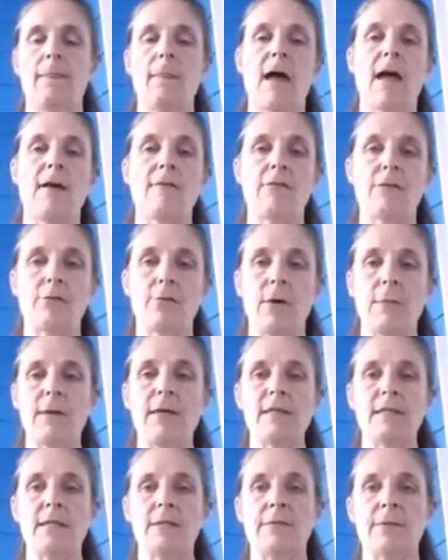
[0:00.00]
I have 3
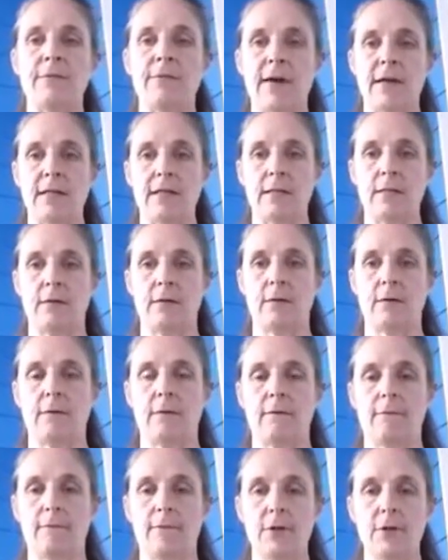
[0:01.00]
pieces of advice.
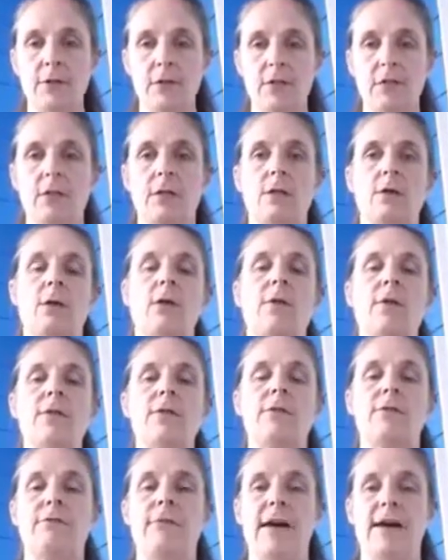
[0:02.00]
First, you're going
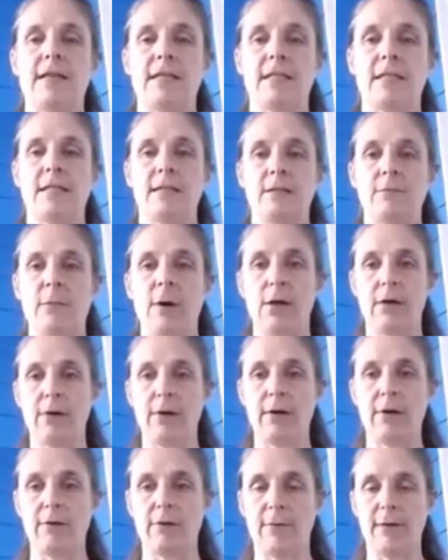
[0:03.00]
too fast, smaller
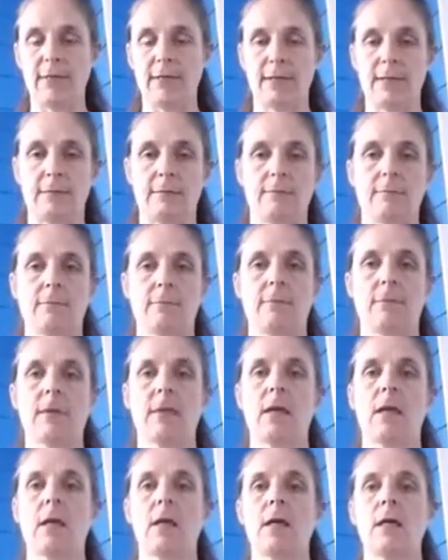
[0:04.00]
increments.
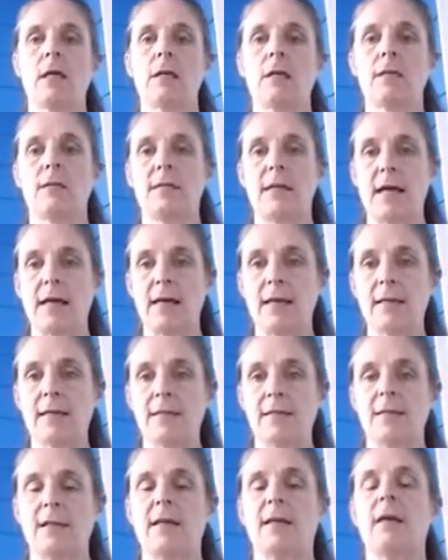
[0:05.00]

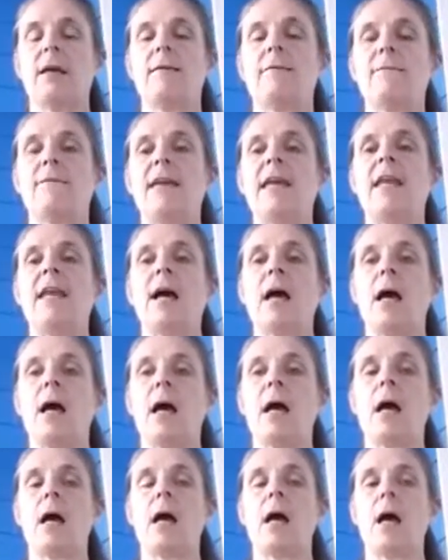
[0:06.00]
Second, feed
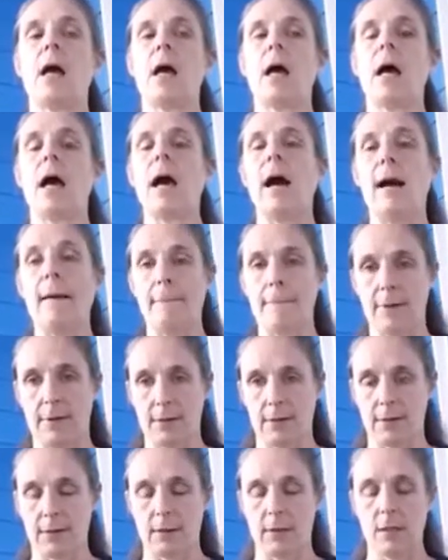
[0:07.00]
up.
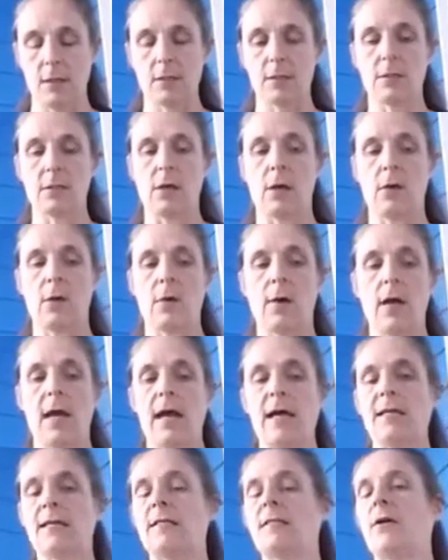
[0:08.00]
So
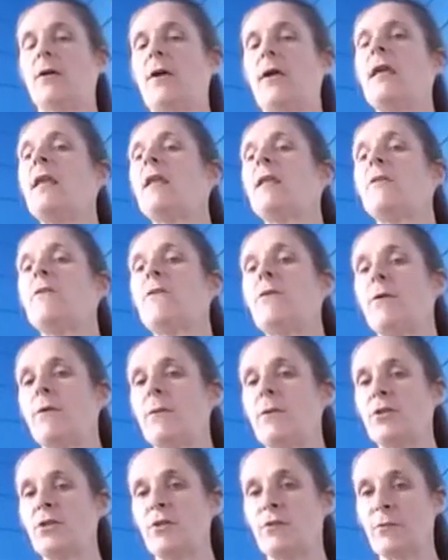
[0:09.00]
as they're eating the
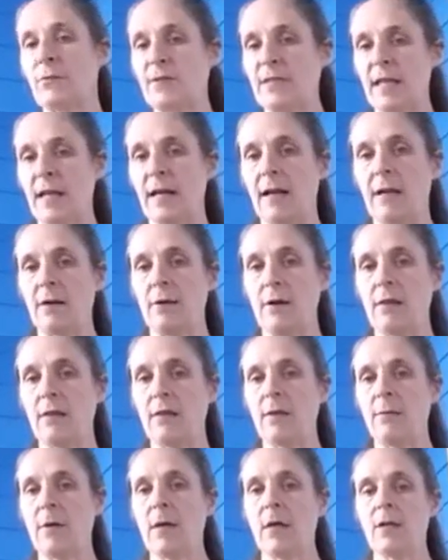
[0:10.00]
food which you've presented underneath
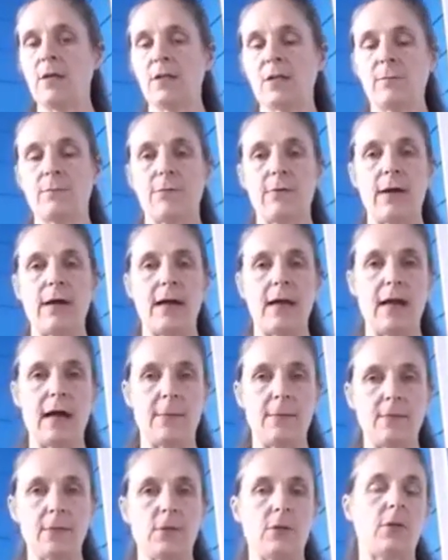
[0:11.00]
them, just bring it
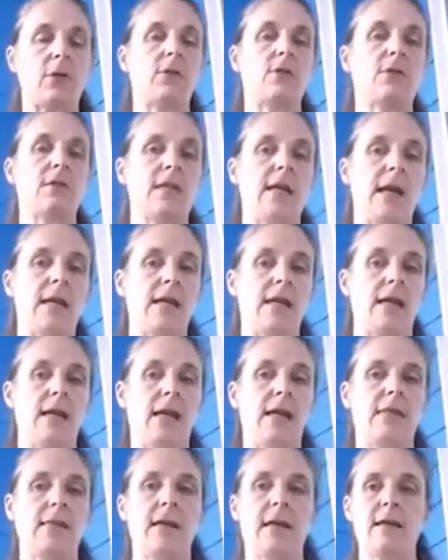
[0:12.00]
up so that they're standing
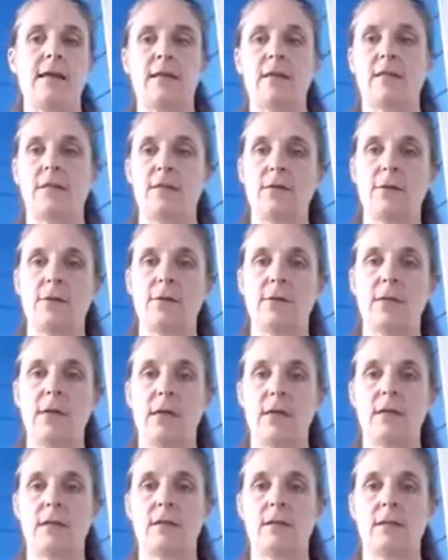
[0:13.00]
again. That does 2
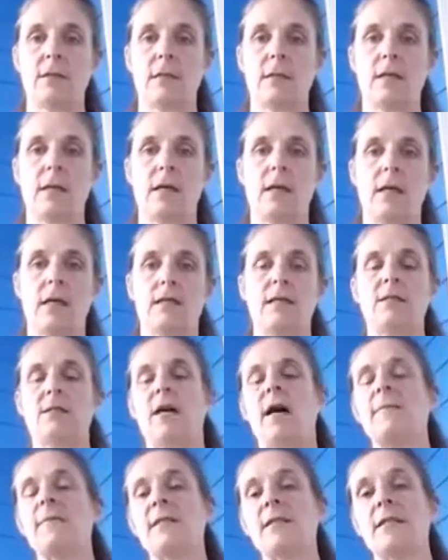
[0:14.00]
things. It
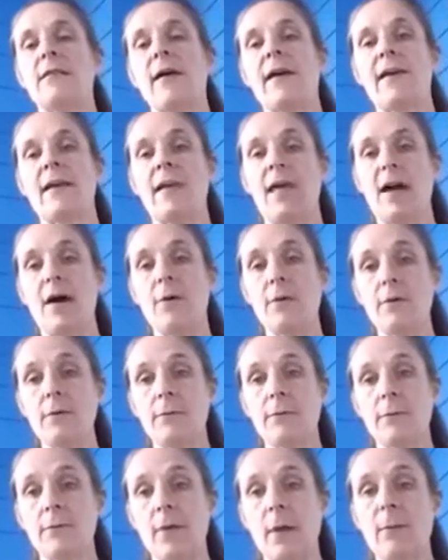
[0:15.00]
stops the laying
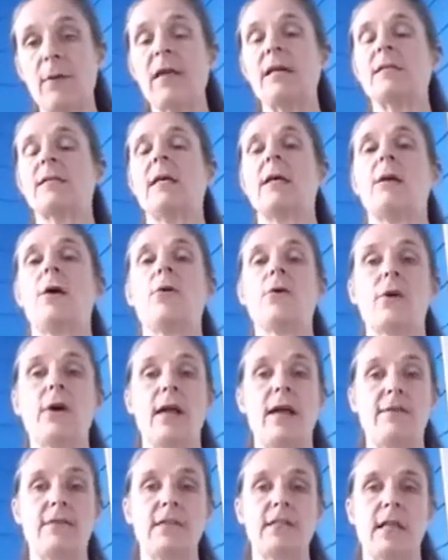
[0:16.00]
down because they know they're
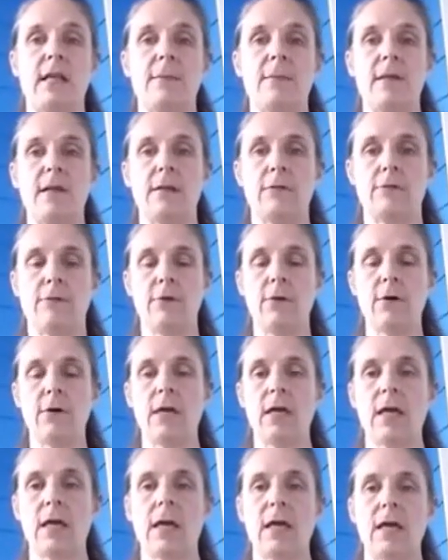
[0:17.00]
going to have to stand up to get the
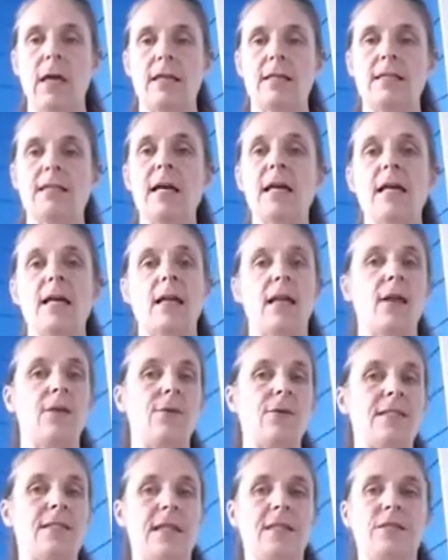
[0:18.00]
food. And secondly, it
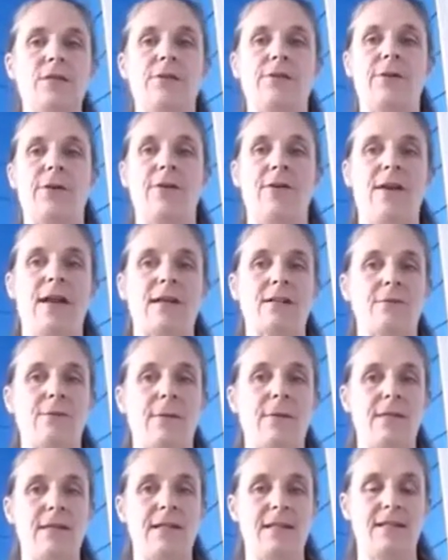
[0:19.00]
resets you for your next
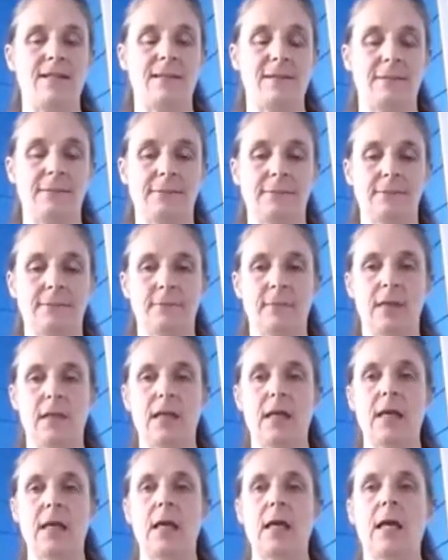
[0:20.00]
repetition.
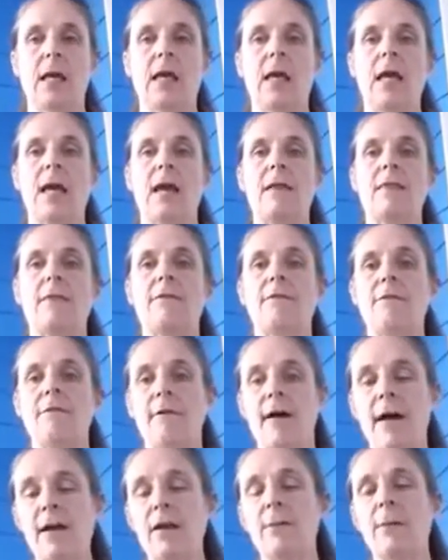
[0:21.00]
And the
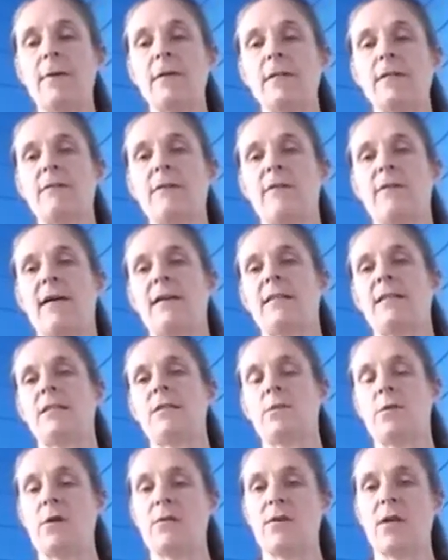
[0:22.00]
final piece of advice is
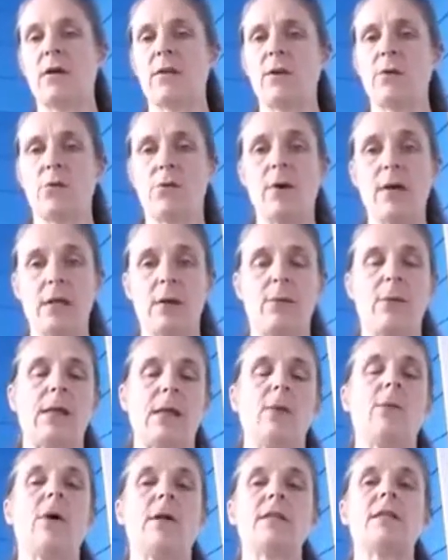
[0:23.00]
if you have a dog that really,
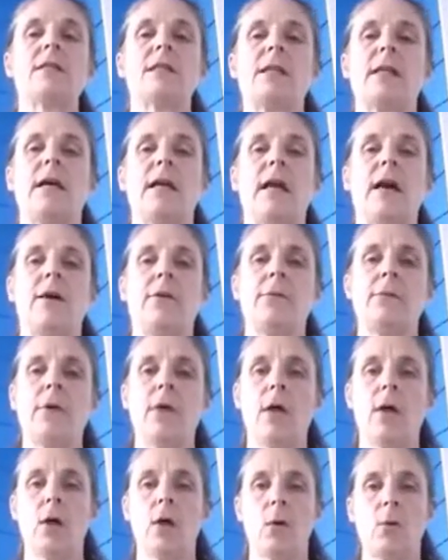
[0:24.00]
really wants to lay down,
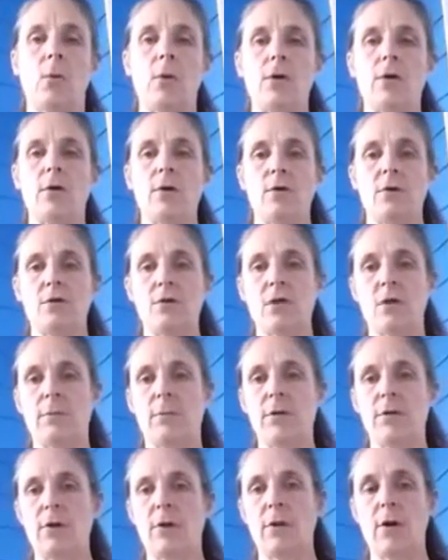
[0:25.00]
what you can do is you can
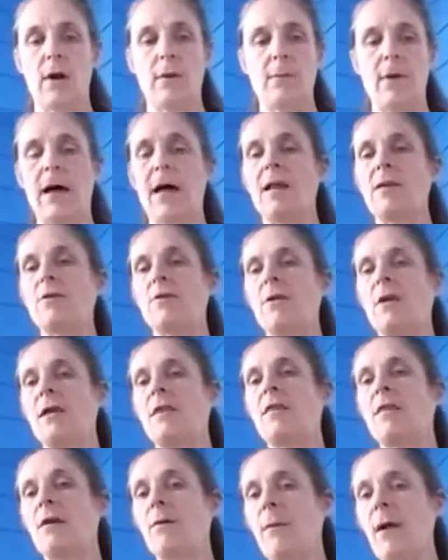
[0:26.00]
put your arm
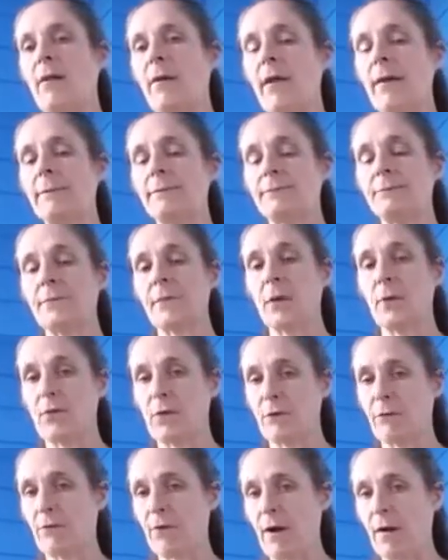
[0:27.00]
underneath their belly with
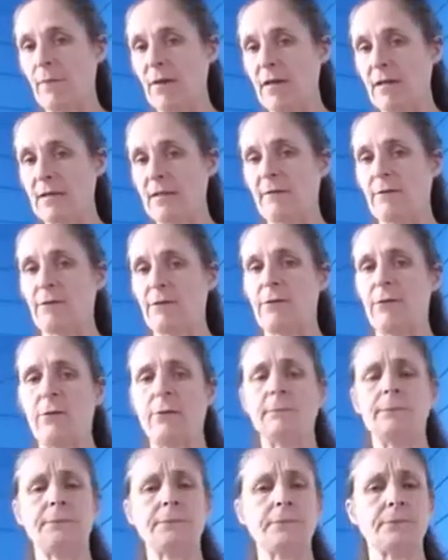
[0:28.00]
their free arm that doesn't have the
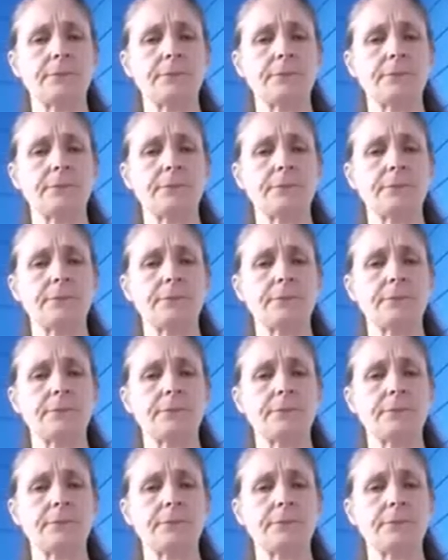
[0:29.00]
food.